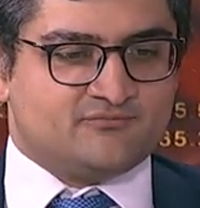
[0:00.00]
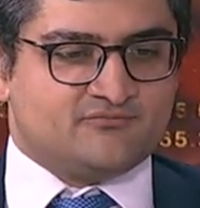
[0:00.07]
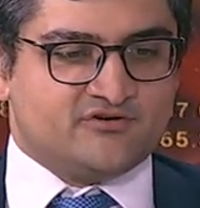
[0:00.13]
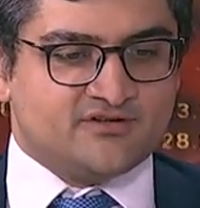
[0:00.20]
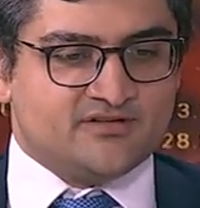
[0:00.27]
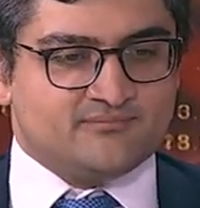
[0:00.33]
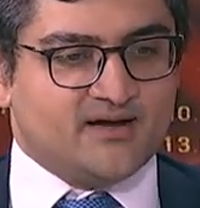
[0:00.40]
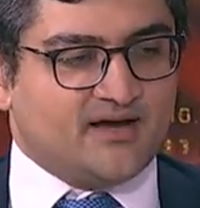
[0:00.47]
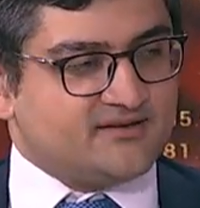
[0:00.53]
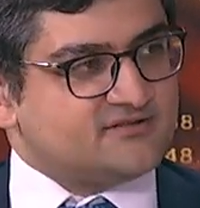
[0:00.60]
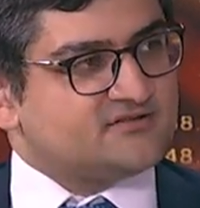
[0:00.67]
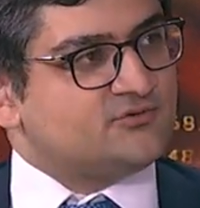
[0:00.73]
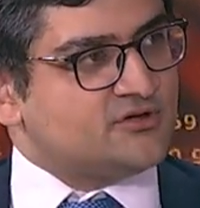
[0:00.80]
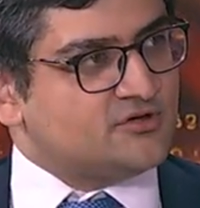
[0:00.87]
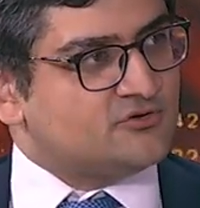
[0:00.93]
really
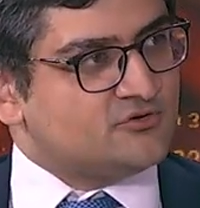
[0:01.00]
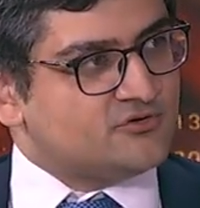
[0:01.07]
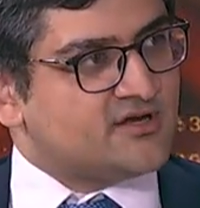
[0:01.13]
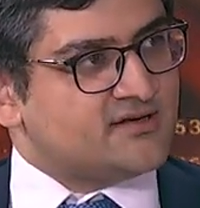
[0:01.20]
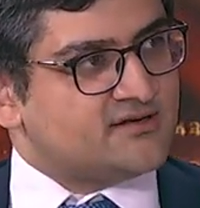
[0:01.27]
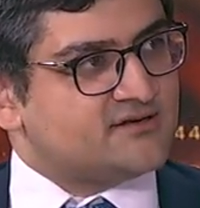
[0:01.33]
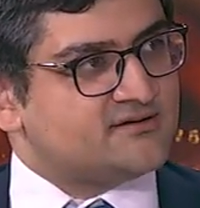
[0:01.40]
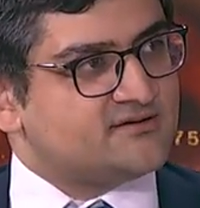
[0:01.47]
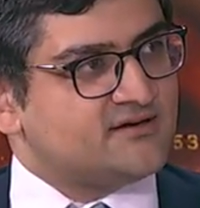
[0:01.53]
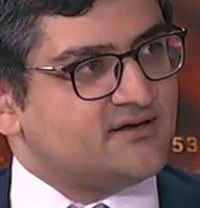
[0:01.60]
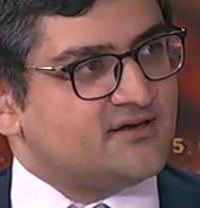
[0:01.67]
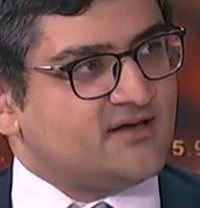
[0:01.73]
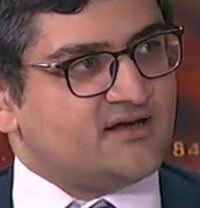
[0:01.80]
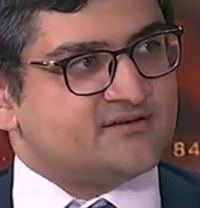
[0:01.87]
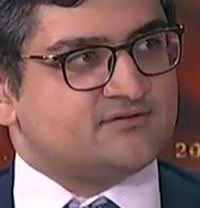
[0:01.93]
balanced way to look at it,
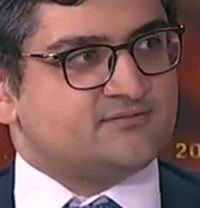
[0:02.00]
as